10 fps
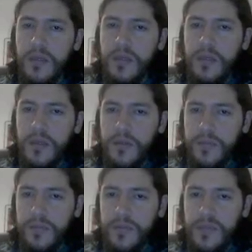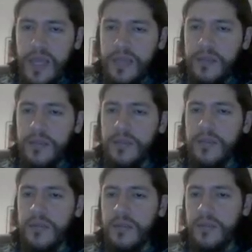Then
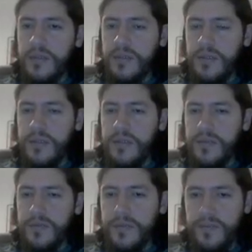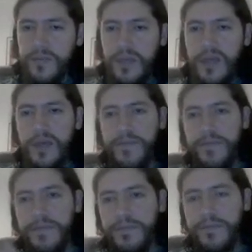I
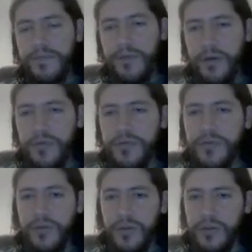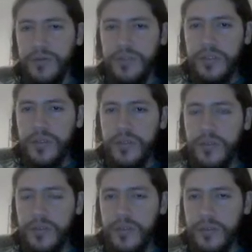have focused on
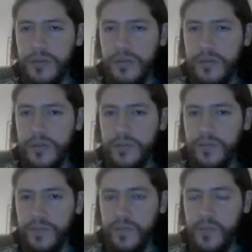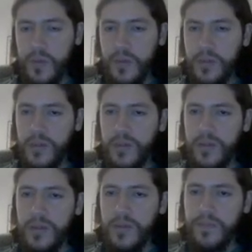
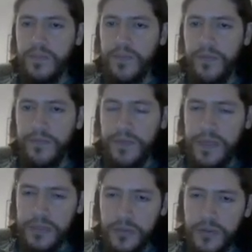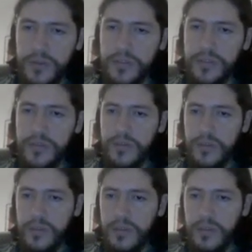the professors
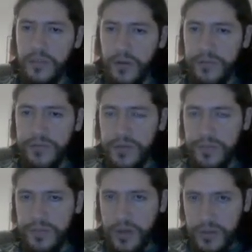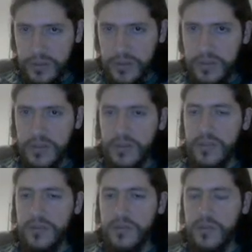involved in the process,
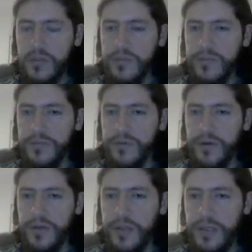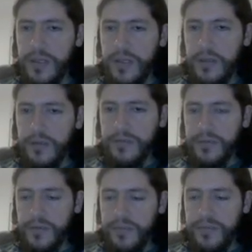as I told you before, of
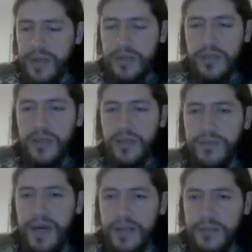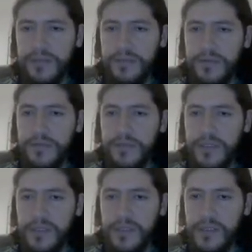the practical path from
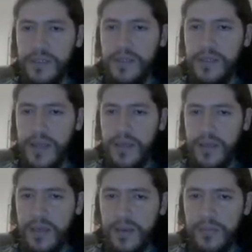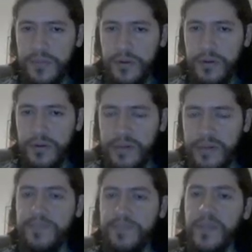this Lillet
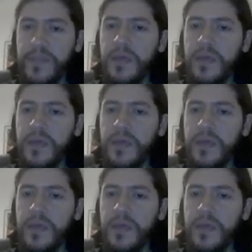program.